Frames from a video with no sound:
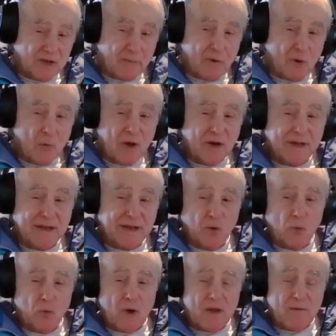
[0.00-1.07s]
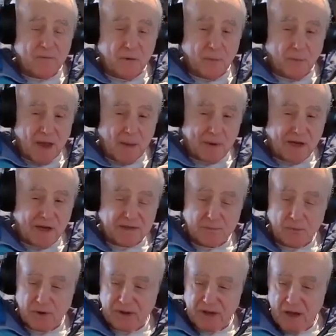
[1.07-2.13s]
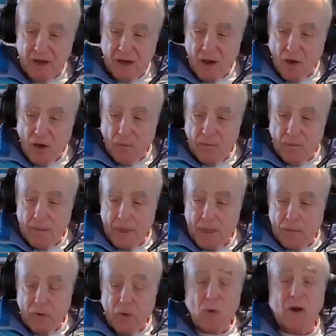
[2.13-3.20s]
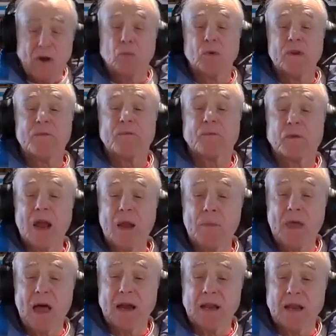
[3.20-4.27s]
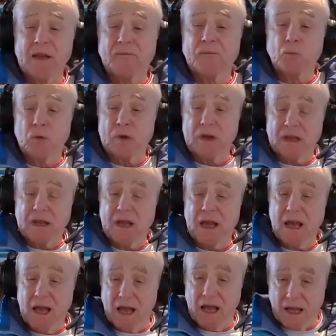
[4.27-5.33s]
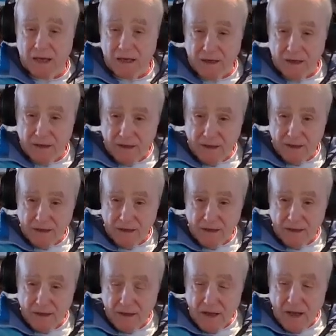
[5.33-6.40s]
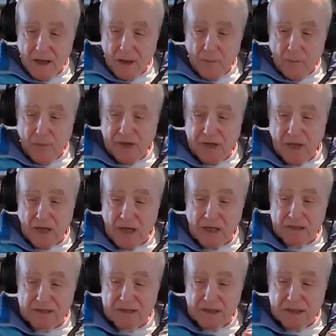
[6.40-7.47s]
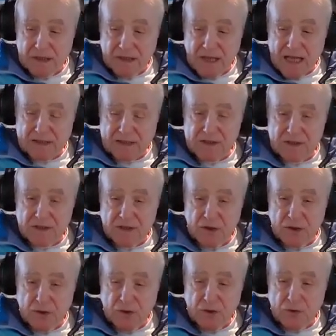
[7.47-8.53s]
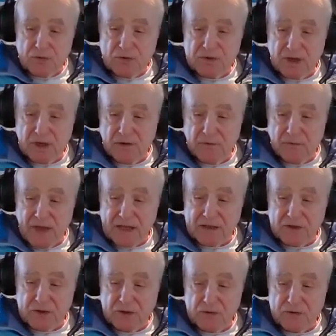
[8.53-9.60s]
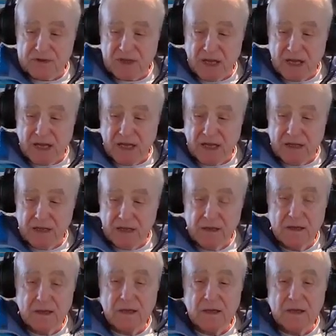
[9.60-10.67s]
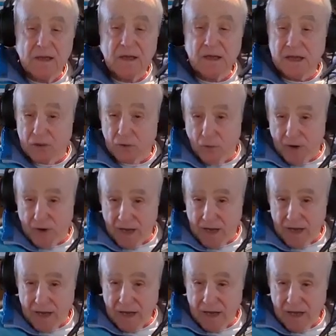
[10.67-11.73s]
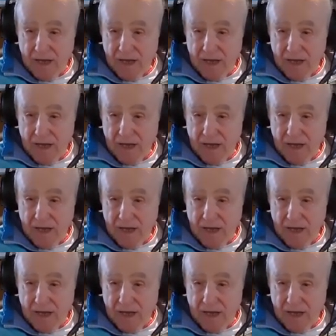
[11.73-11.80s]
Now we want to get away from that because what we want to reframe that if we can, because that's you that's you saying in a way